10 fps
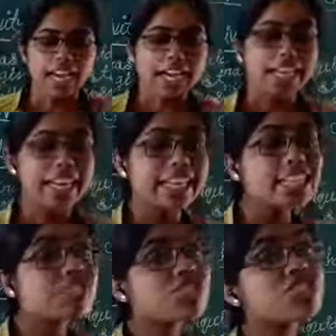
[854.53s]

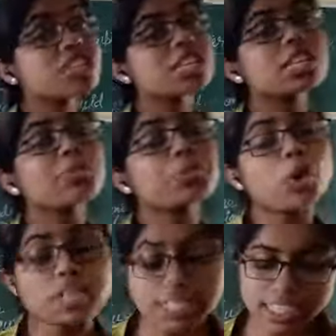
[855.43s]
Condensation is the
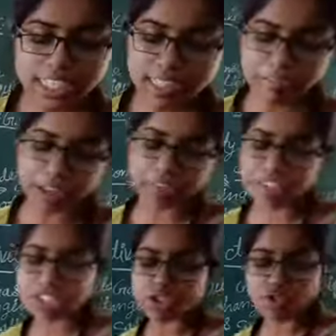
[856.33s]
process by
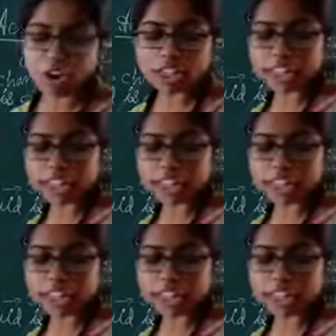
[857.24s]
which water